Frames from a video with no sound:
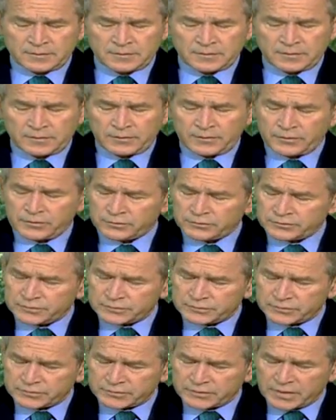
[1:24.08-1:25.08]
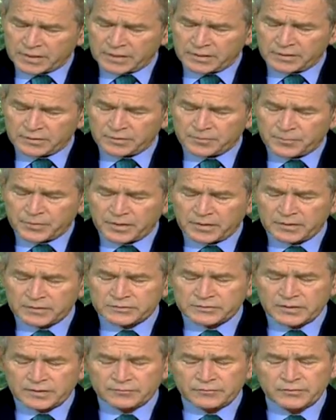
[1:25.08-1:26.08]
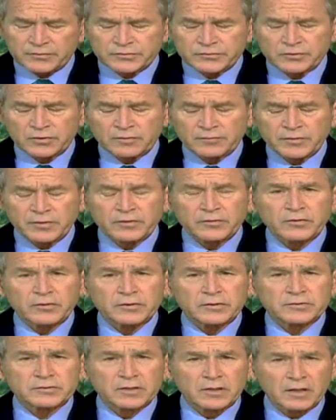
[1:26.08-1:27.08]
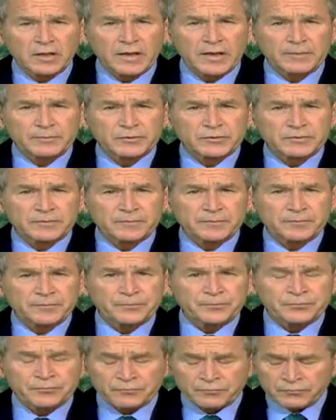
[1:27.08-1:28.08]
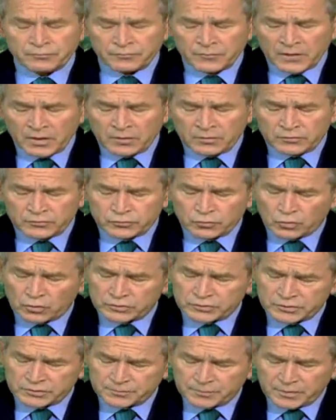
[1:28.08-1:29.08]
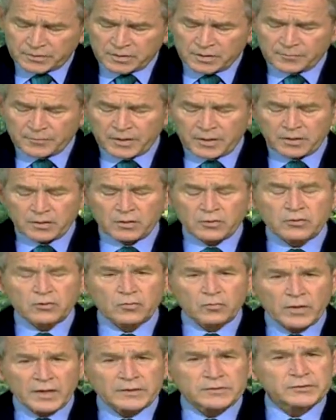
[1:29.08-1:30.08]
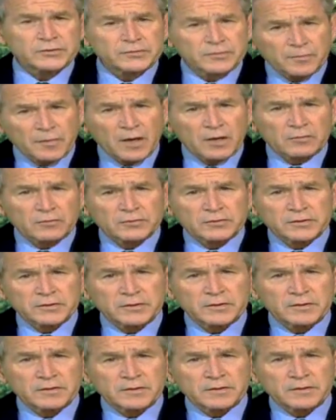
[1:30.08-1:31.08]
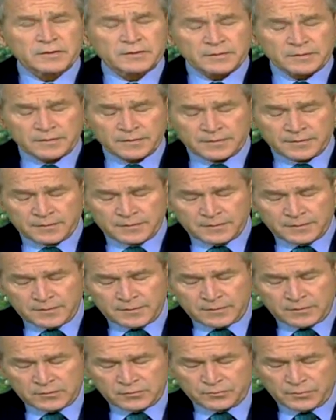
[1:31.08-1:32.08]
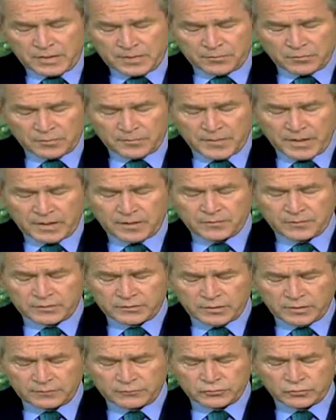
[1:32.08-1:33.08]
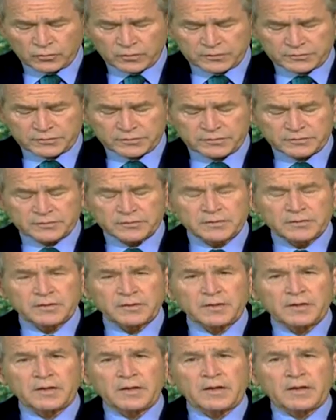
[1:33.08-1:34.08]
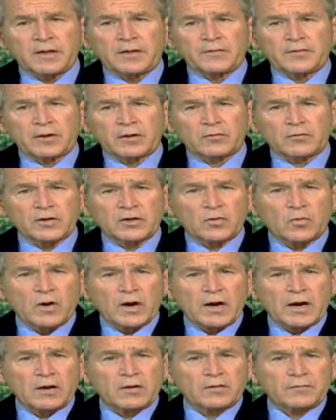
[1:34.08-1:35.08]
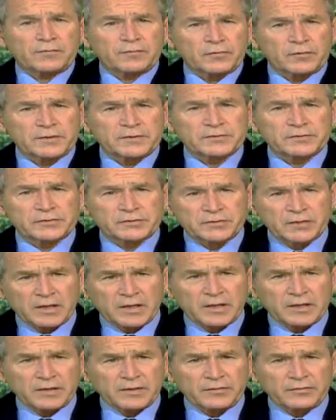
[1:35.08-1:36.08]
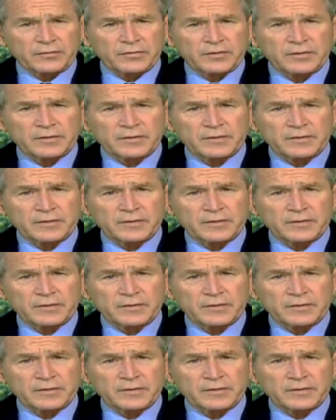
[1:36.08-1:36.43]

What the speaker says: In the years since it's gained independence after the Soviet Union's collapse, Georgia has become a courageous democracy whose people are making the tough choices that are required of free societies.